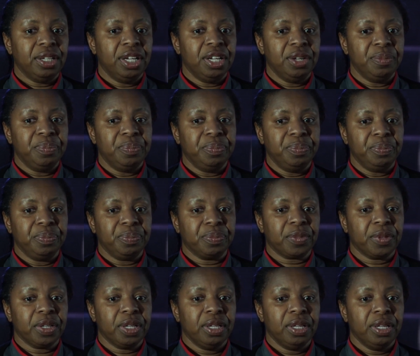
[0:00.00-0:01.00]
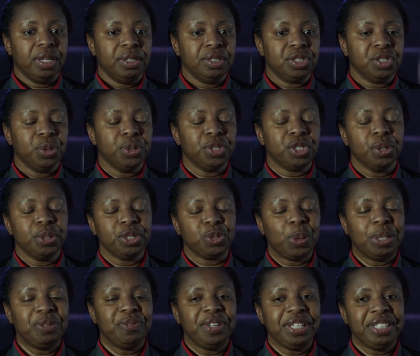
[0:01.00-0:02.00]
Um, so, so it's
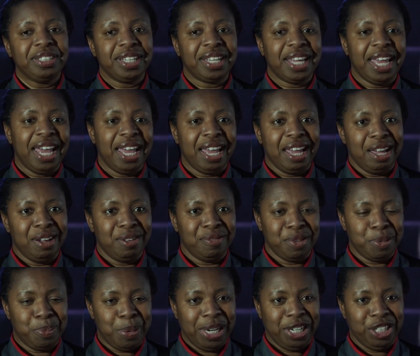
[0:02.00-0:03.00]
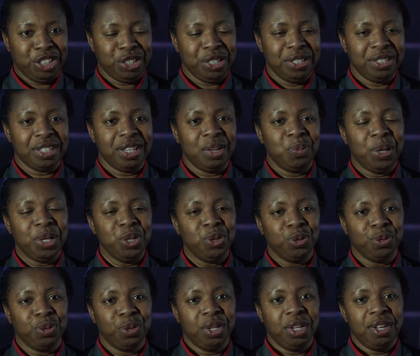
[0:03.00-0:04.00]
one thing to care for patients, and then when
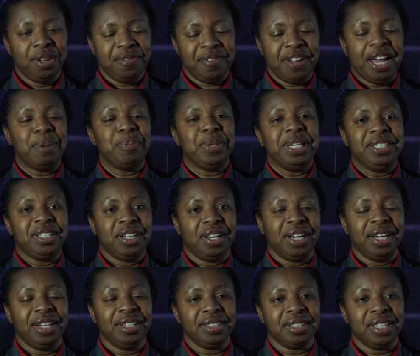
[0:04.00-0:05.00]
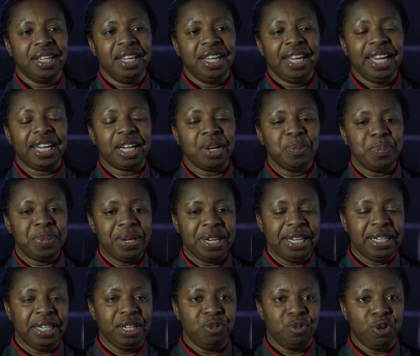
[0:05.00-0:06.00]
your family dies, it
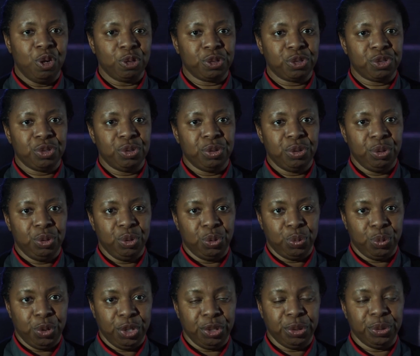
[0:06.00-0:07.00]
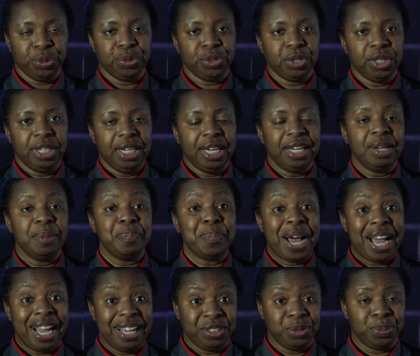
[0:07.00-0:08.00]
completely rocks your world in a
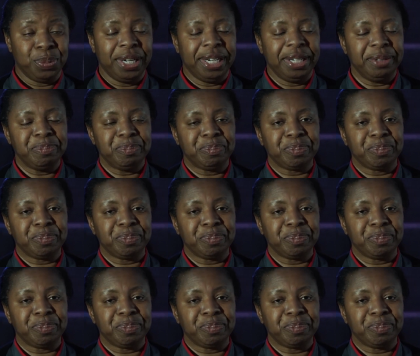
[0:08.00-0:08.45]
bad way.